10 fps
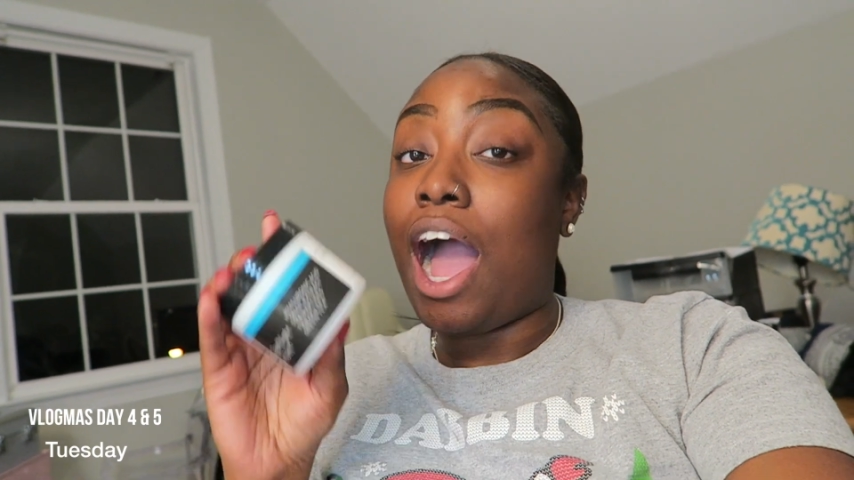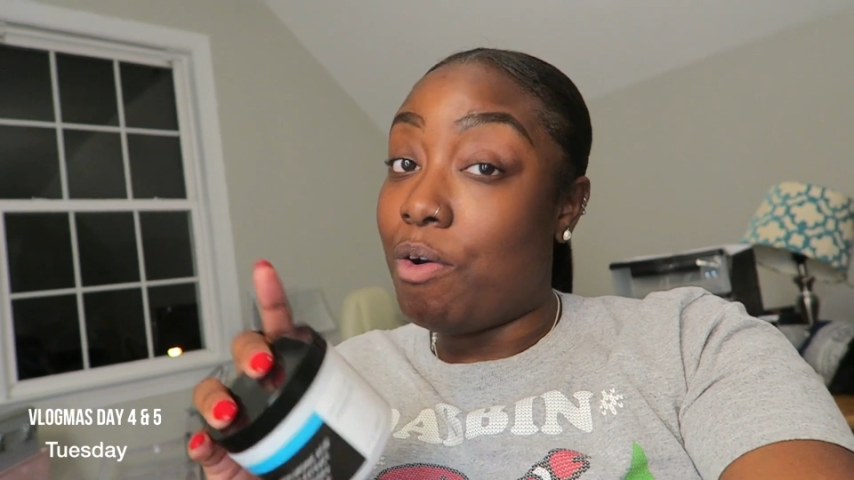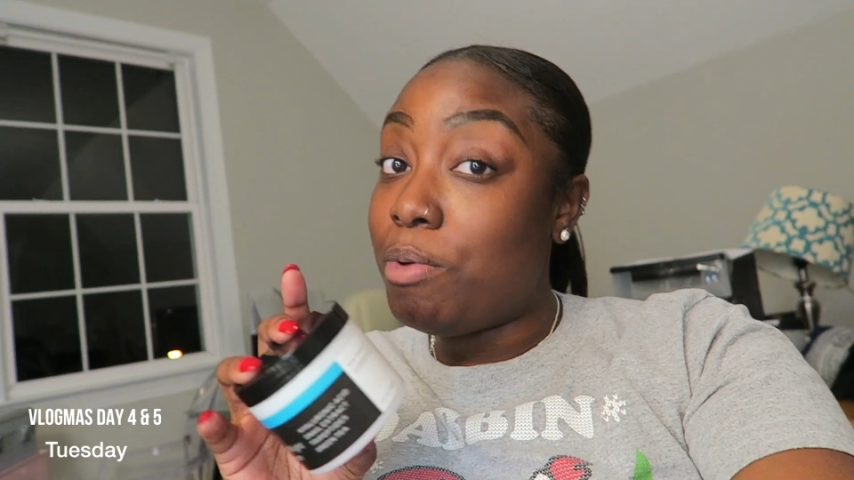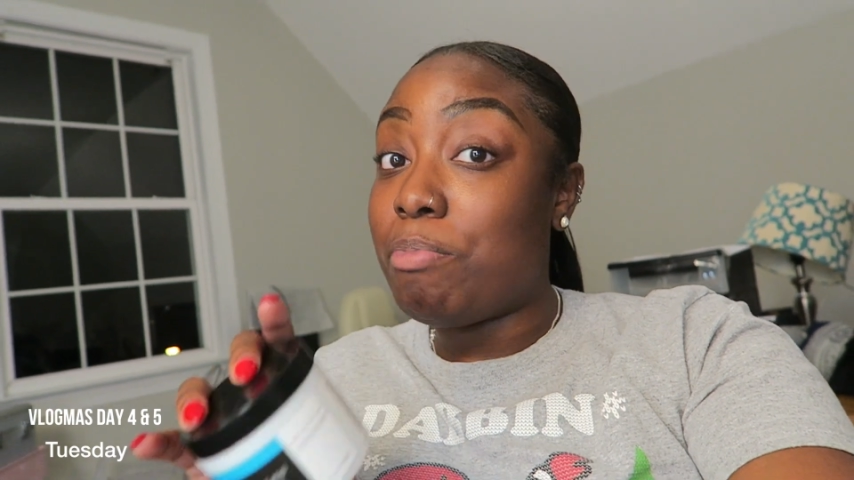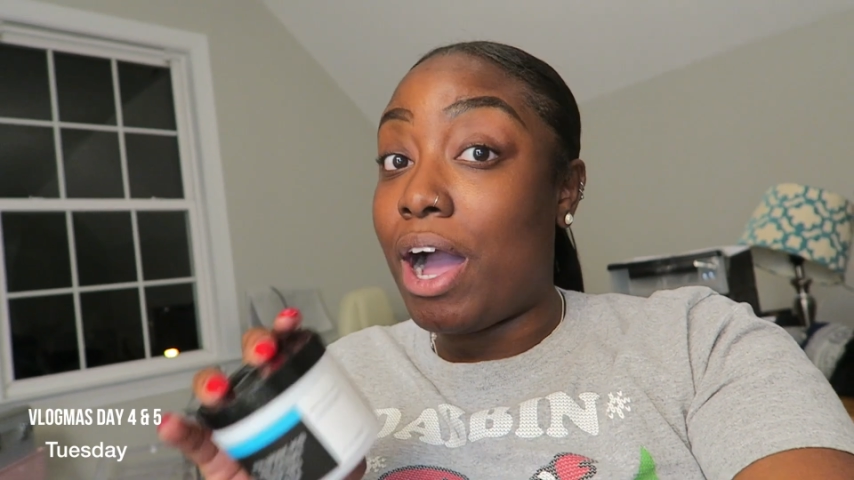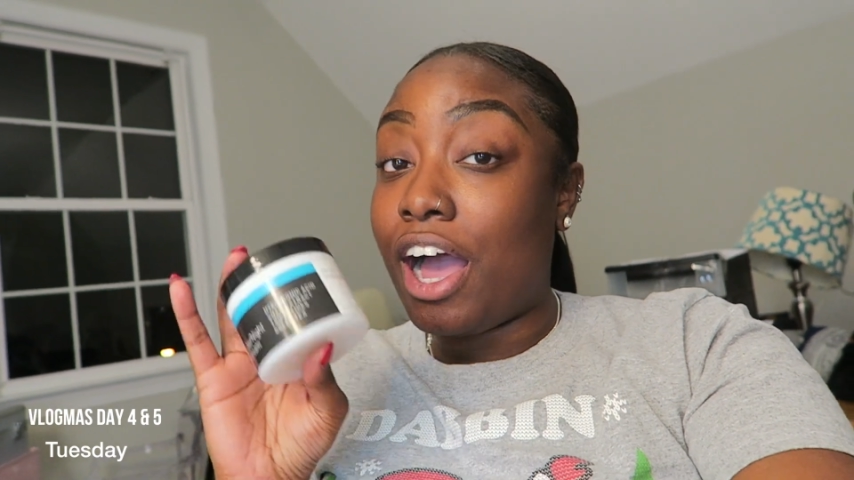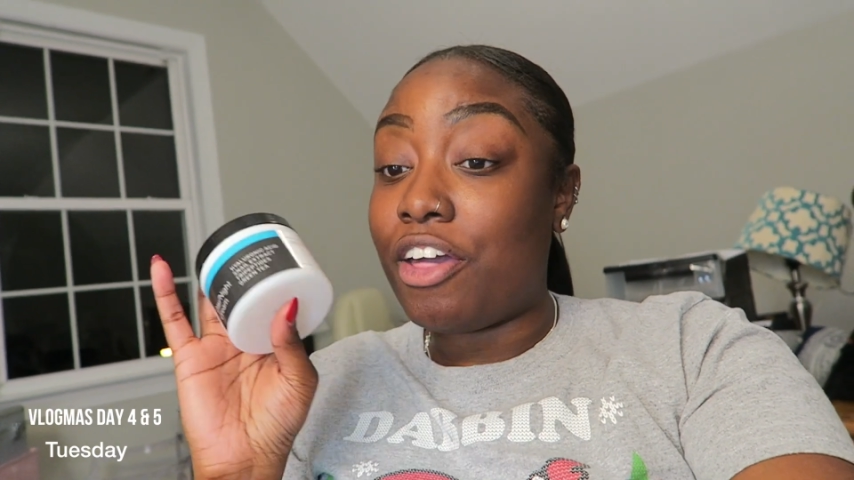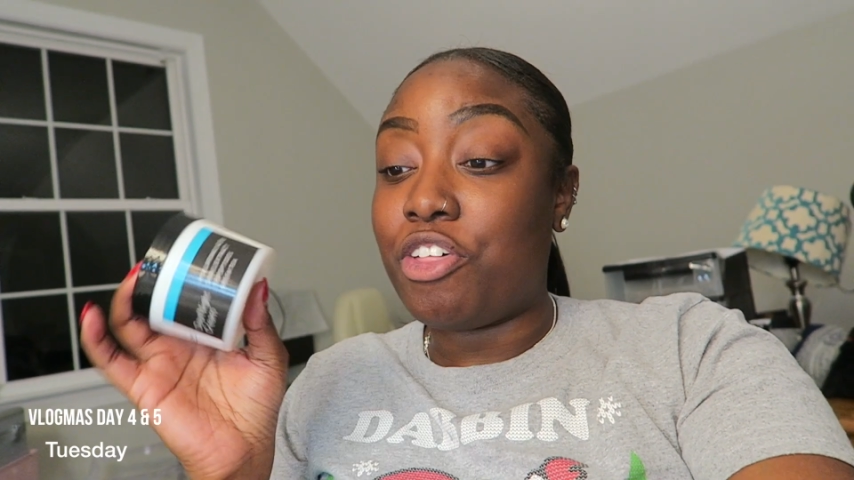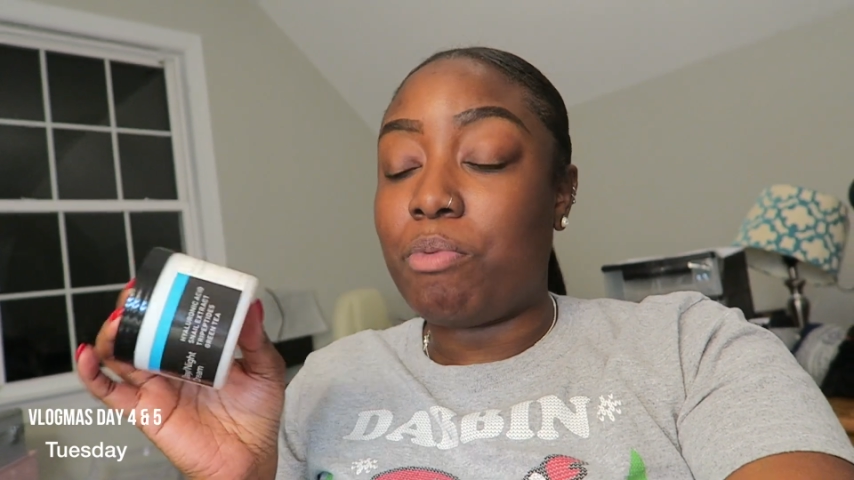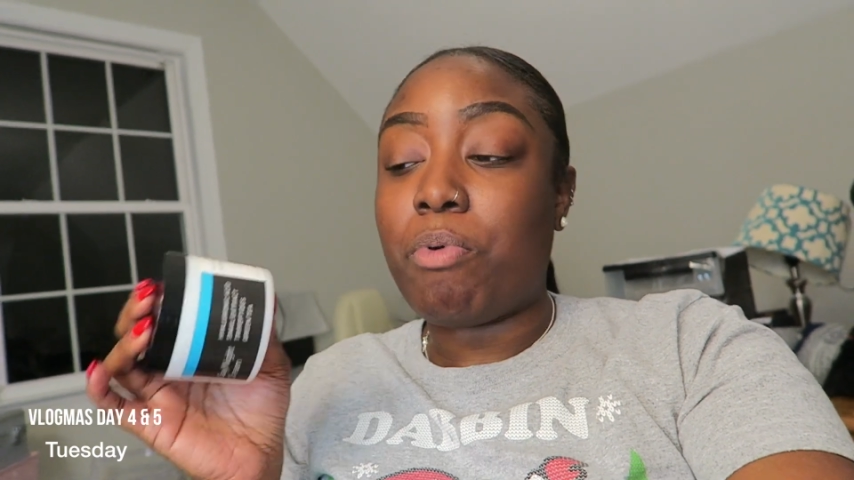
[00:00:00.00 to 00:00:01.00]
I would
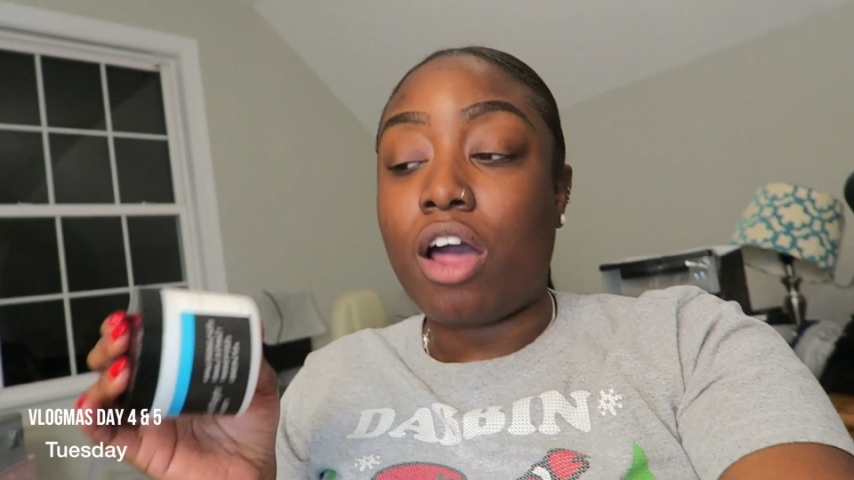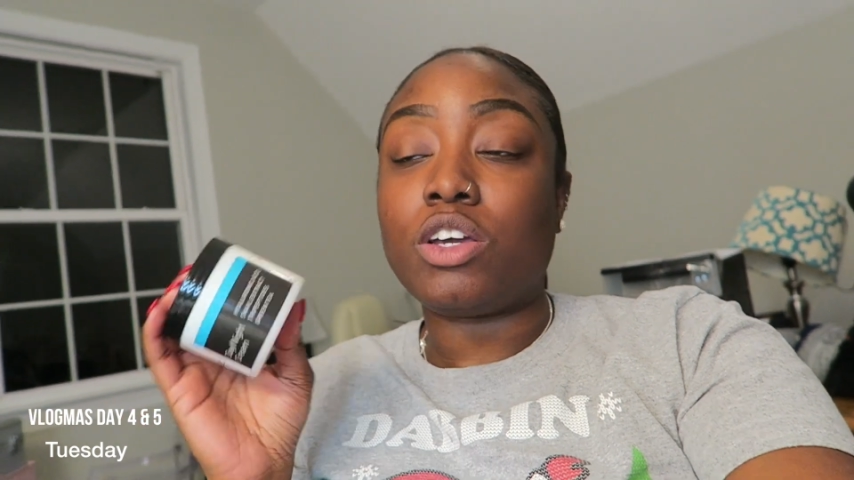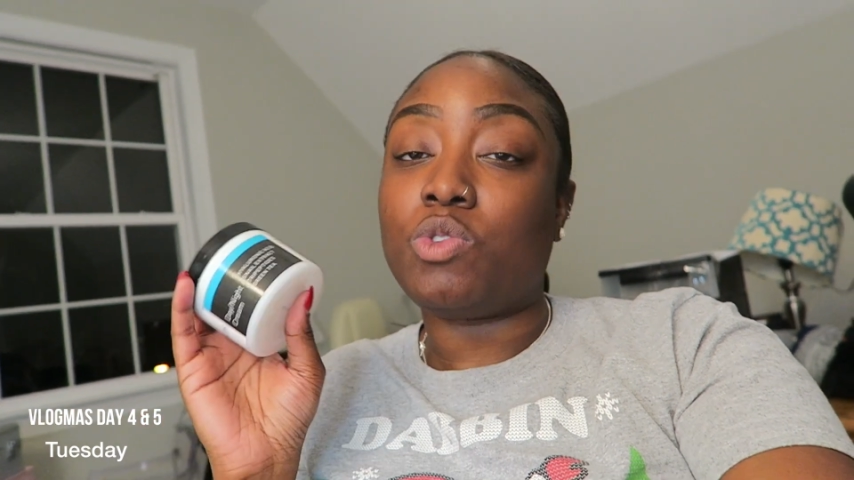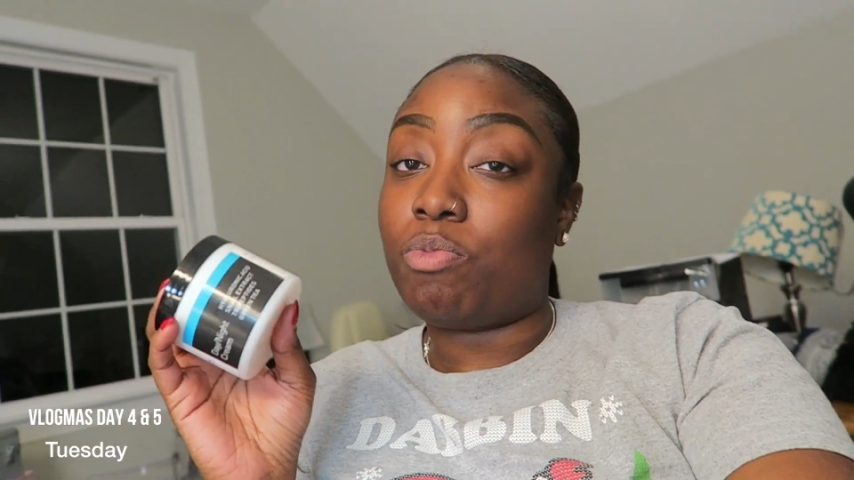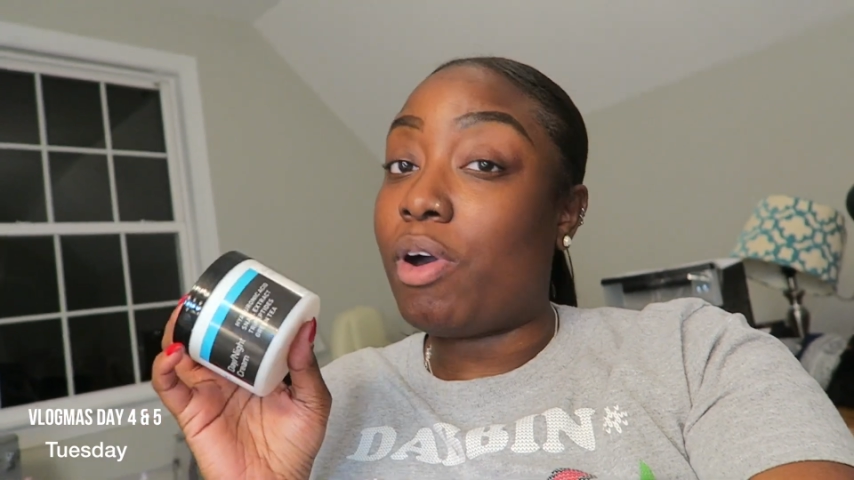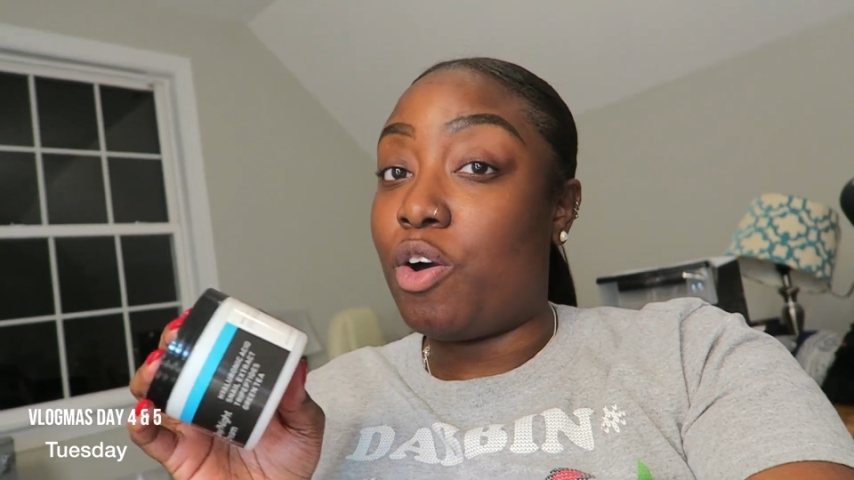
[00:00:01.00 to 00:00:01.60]
buy their products with my